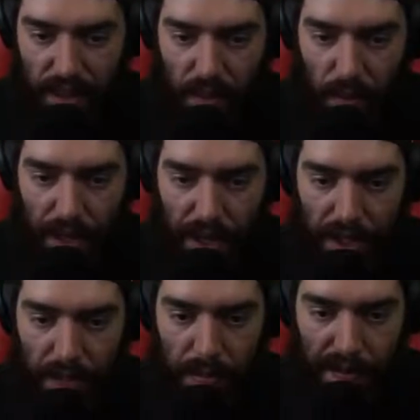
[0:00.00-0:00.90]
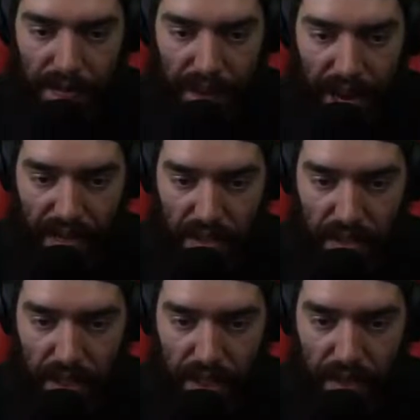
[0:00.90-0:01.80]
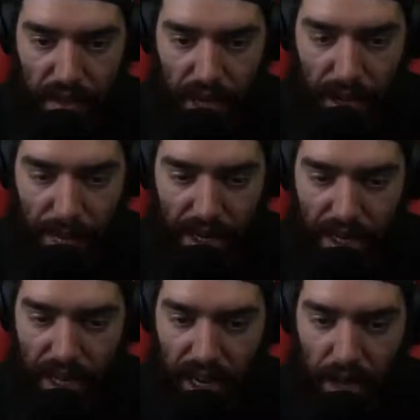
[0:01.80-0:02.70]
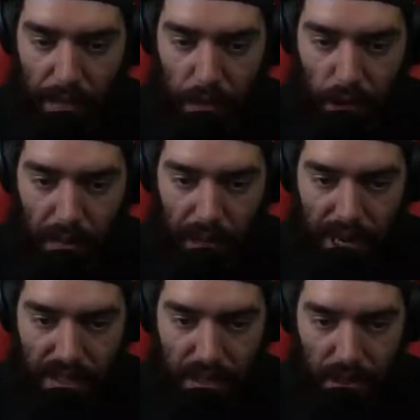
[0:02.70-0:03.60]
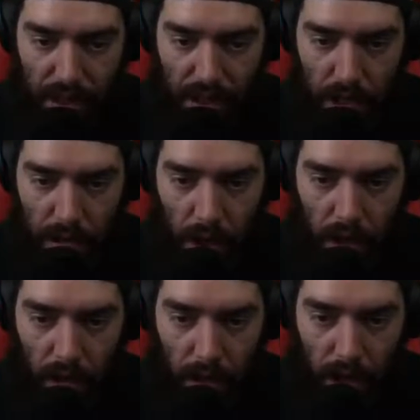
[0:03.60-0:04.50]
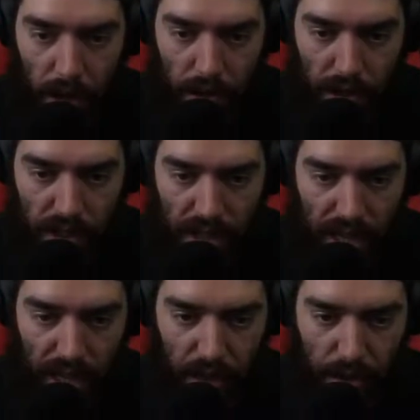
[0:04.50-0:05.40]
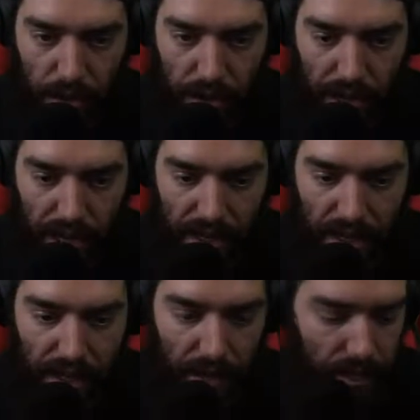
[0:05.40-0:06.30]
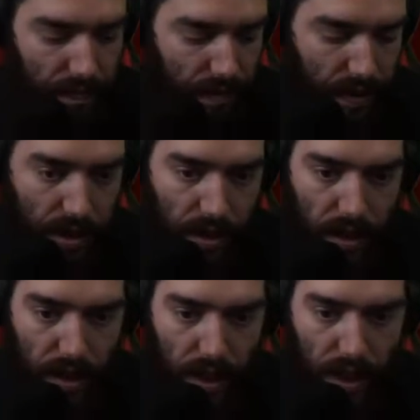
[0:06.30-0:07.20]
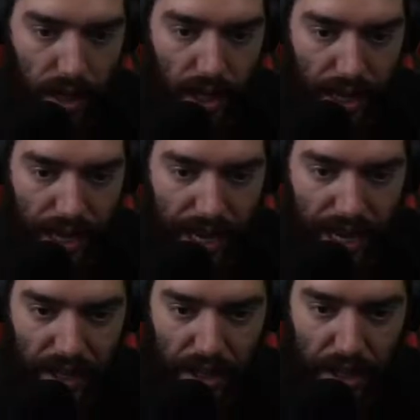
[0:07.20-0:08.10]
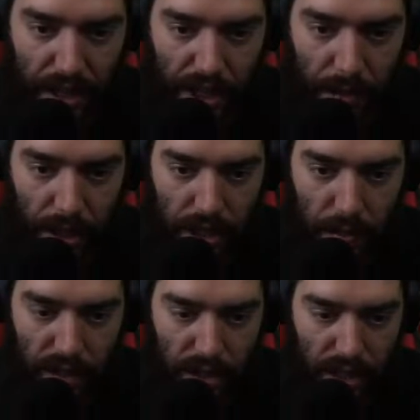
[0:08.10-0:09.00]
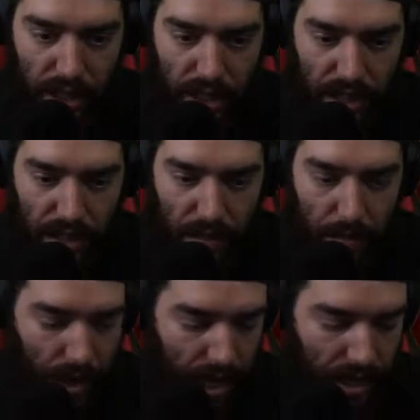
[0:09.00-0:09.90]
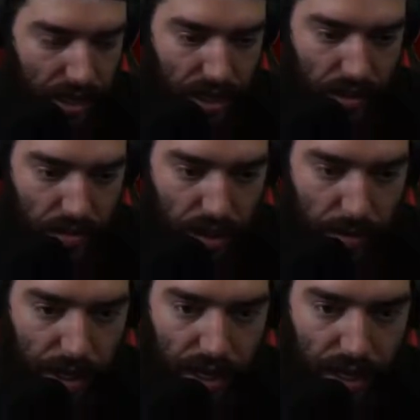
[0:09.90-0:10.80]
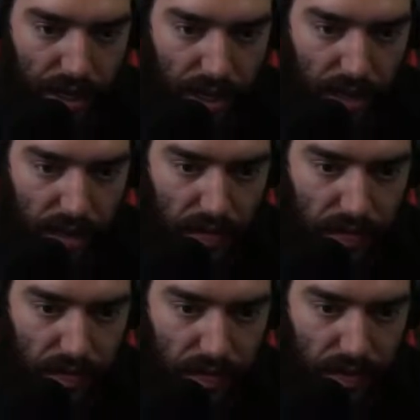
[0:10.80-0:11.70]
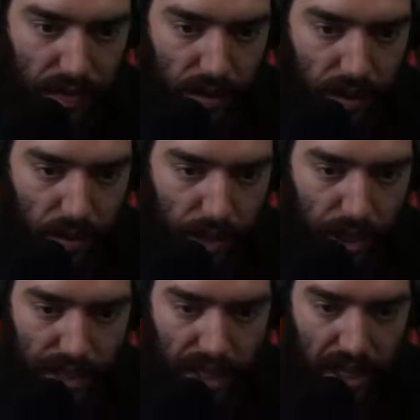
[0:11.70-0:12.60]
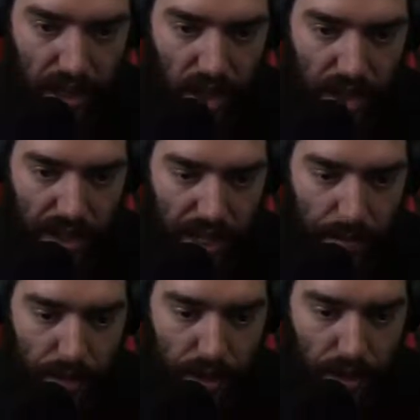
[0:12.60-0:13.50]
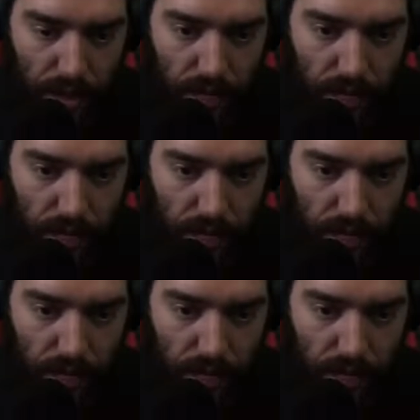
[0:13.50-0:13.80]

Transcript: We could move faster here. I'm going to kind of run past some of these smaller mobs just to get closer to the end here. And the good thing about this build is mana doesn't really mean anything. We are taking a lot of damage though.